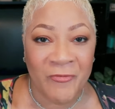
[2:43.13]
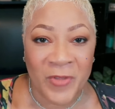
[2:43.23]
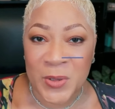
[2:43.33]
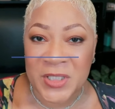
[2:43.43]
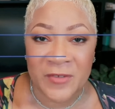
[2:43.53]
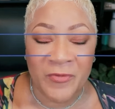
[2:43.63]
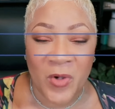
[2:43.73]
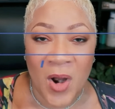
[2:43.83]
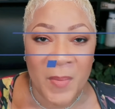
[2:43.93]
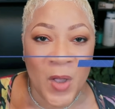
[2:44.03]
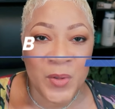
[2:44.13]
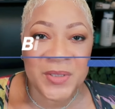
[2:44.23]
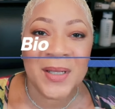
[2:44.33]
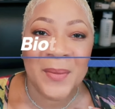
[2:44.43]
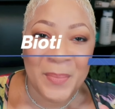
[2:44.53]
First and
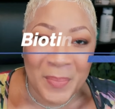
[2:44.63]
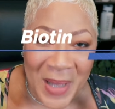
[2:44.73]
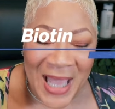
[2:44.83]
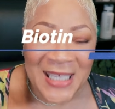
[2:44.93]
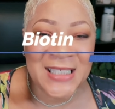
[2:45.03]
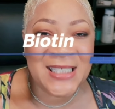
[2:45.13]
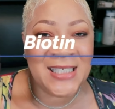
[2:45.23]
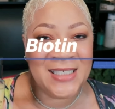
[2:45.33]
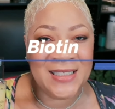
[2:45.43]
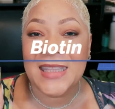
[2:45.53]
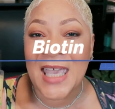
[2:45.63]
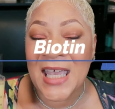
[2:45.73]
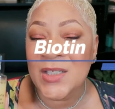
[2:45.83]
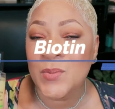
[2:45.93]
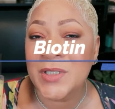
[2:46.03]
foremost, biotin.
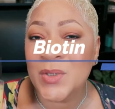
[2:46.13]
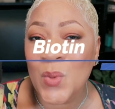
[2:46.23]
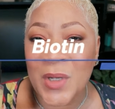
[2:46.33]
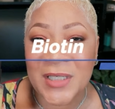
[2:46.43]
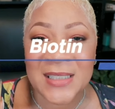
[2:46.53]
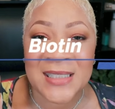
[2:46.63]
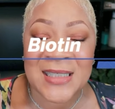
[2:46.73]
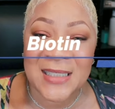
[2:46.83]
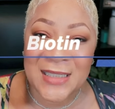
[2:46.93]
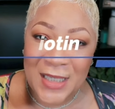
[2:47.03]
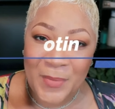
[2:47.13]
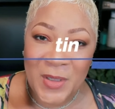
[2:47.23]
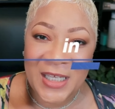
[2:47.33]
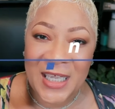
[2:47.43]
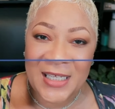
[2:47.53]
That's what's going to
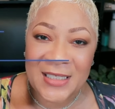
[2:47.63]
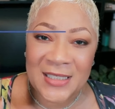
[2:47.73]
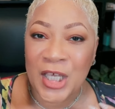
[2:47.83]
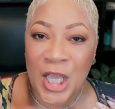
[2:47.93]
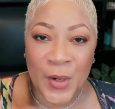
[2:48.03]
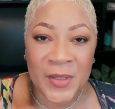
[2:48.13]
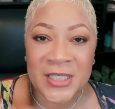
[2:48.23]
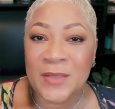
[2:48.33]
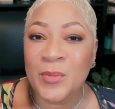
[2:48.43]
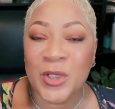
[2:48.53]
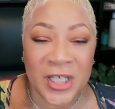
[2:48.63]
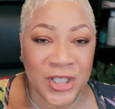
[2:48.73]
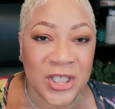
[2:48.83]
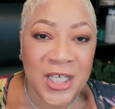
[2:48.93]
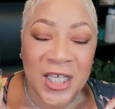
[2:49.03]
stimulate keratin
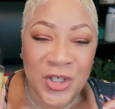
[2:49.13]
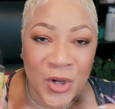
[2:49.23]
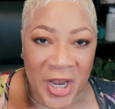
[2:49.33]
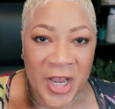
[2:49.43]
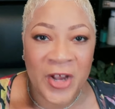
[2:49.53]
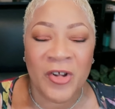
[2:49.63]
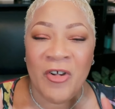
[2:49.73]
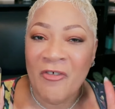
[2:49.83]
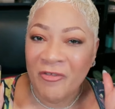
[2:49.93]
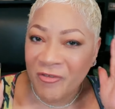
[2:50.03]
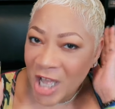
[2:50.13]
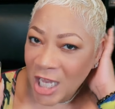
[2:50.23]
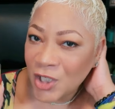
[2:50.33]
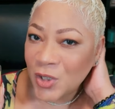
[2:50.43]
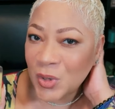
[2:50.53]
production in your hair
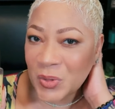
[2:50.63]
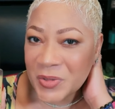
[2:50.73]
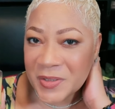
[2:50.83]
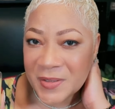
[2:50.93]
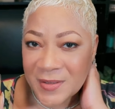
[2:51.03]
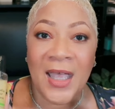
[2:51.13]
follicles.